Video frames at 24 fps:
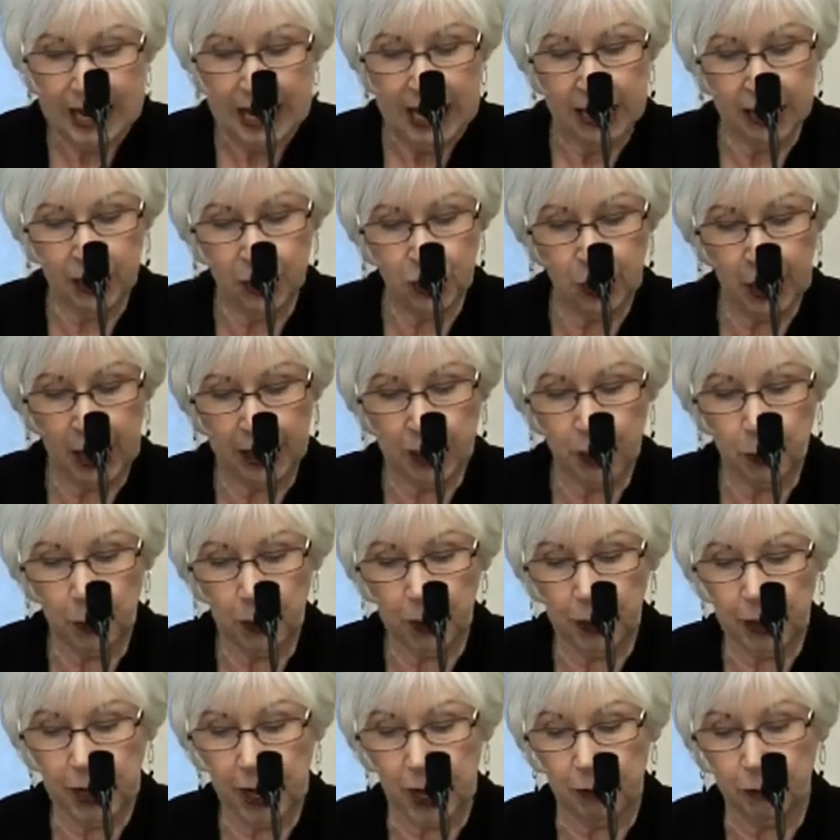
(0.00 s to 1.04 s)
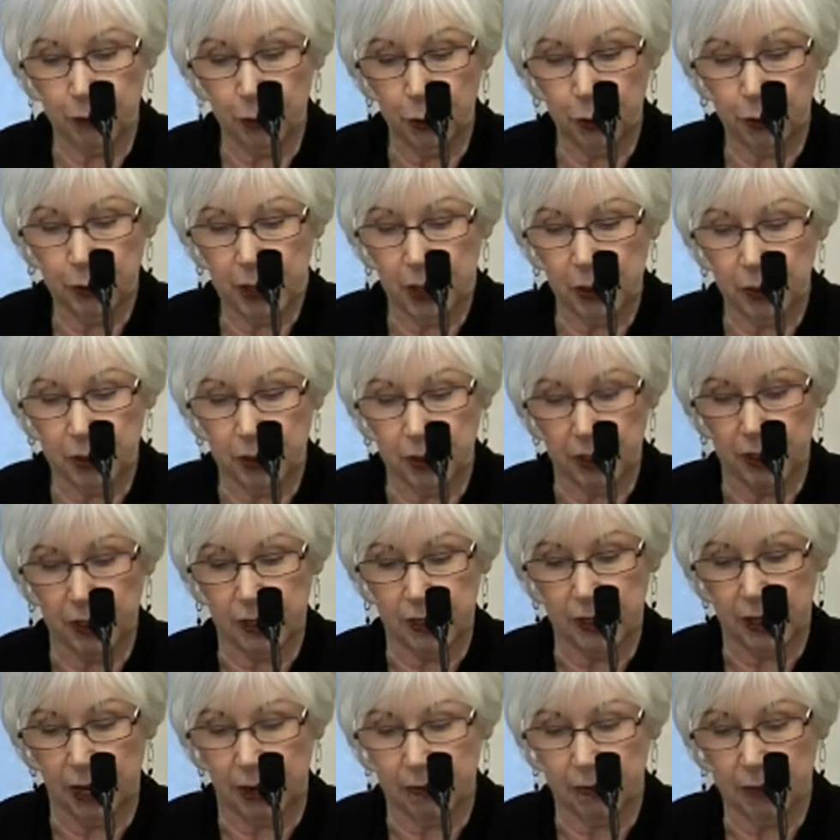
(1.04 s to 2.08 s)
In January of
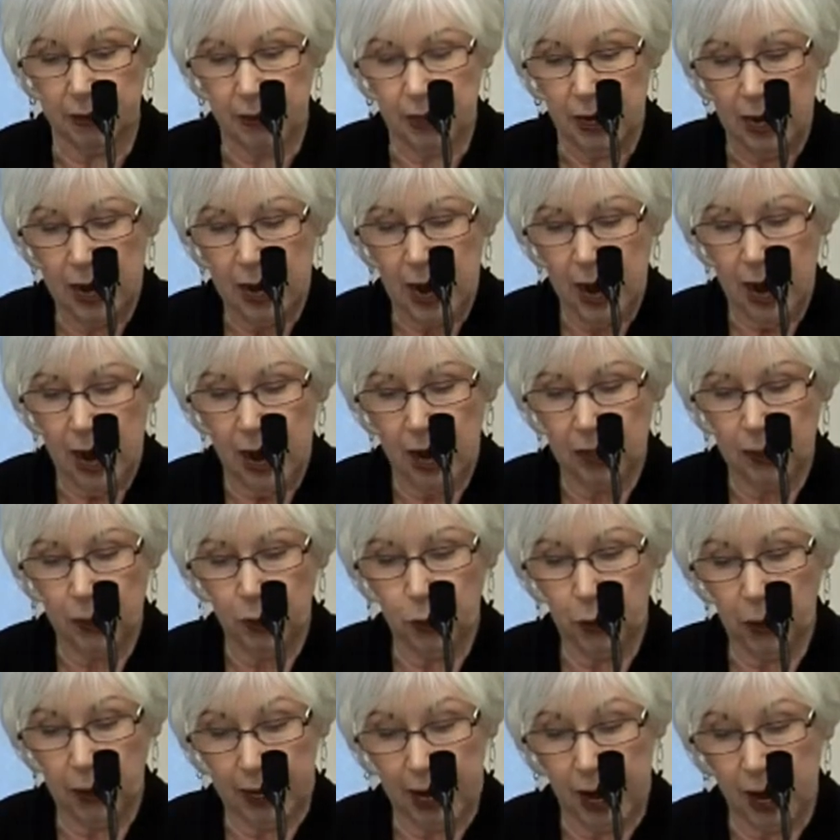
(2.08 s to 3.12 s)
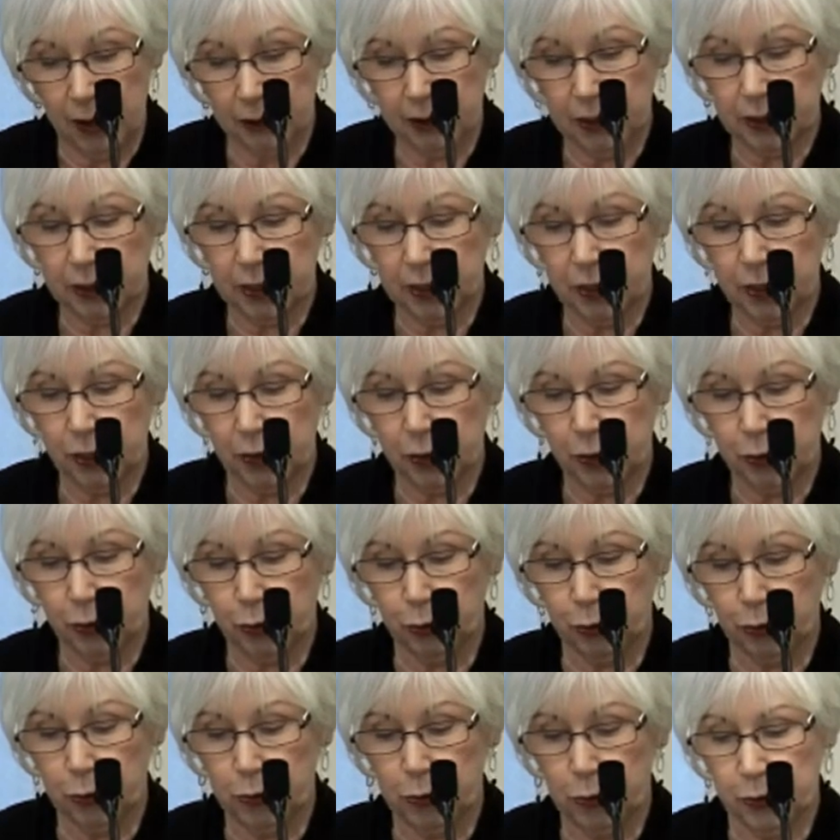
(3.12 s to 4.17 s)
2007, York Catholic District
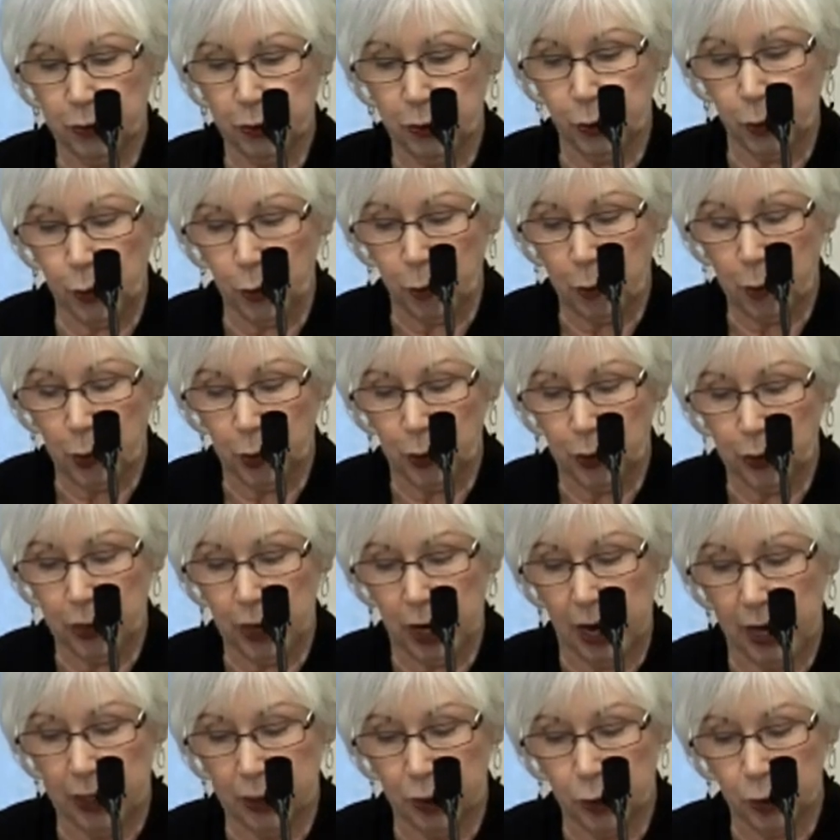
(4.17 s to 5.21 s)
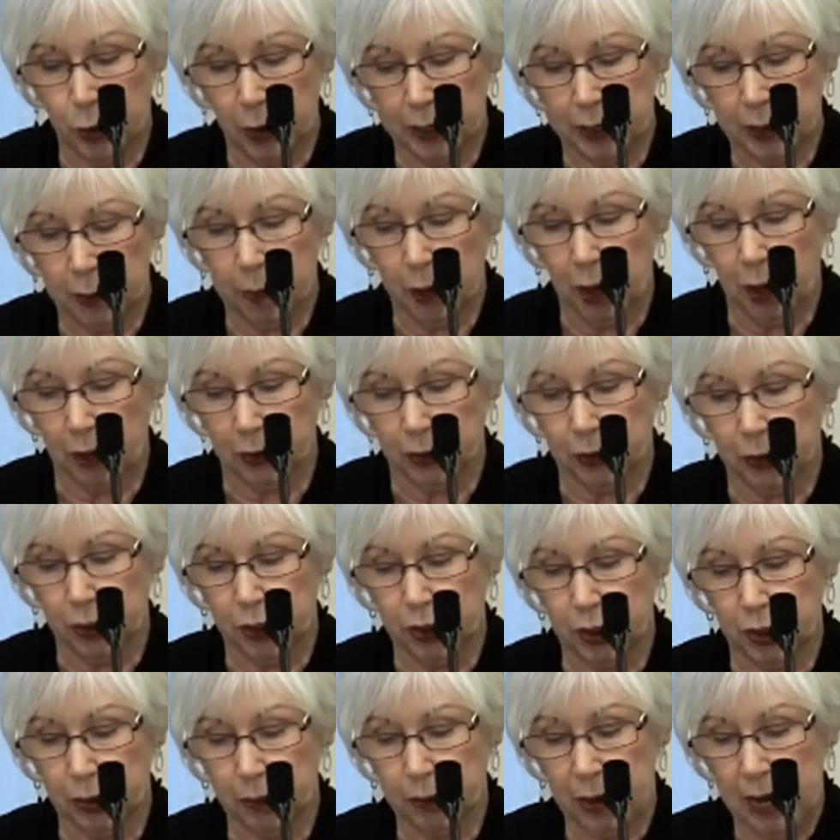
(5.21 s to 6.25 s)
School Board joined the
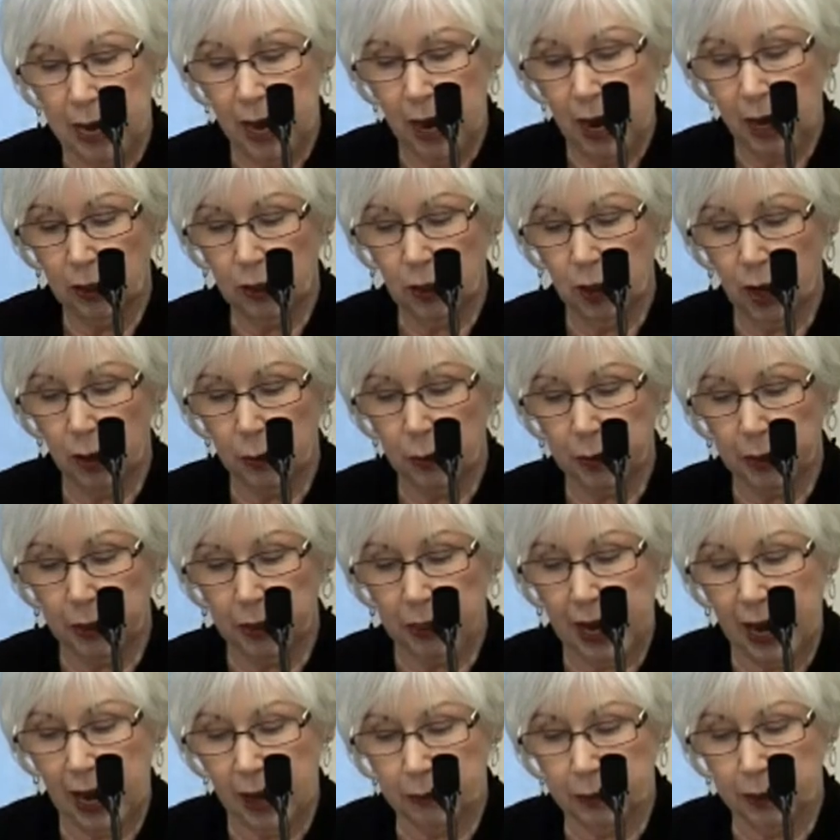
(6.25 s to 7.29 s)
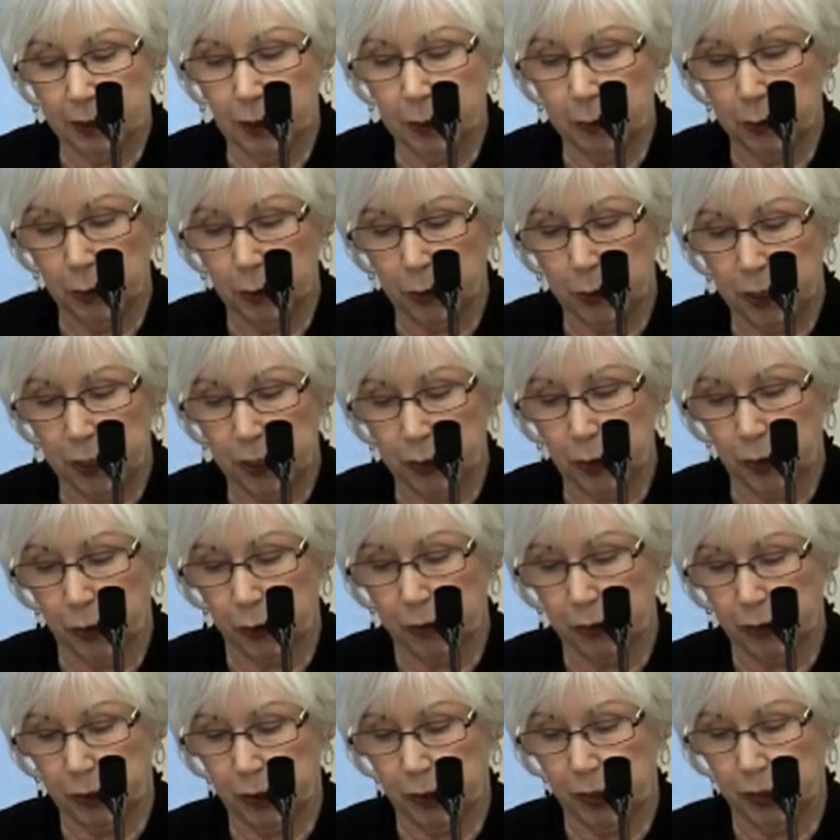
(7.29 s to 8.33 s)
partnership, along with the Catholic Community
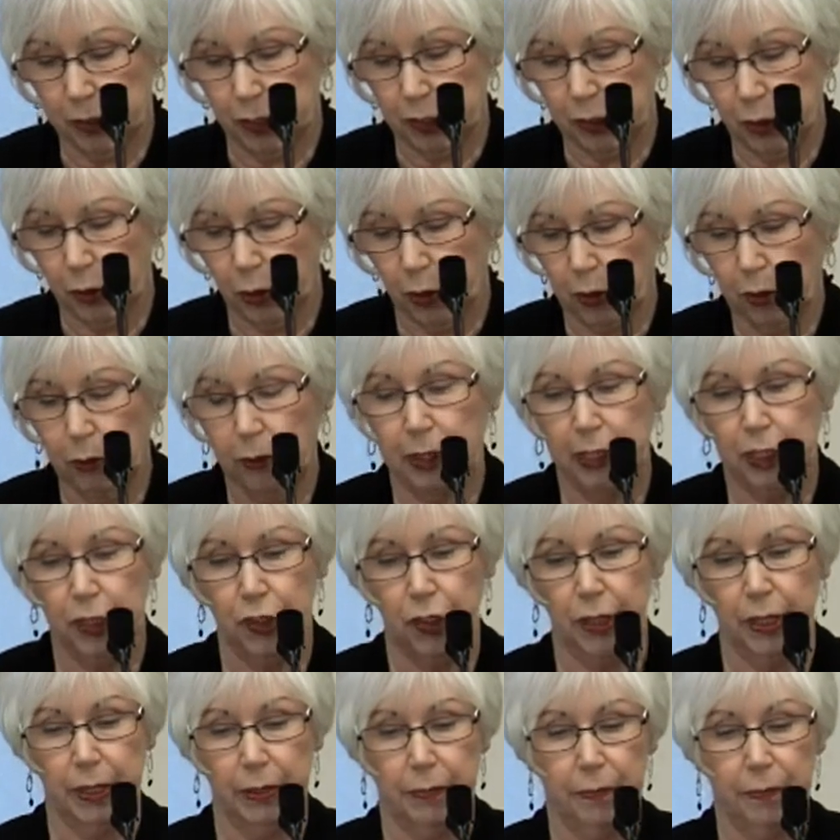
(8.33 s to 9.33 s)
Services in York Region.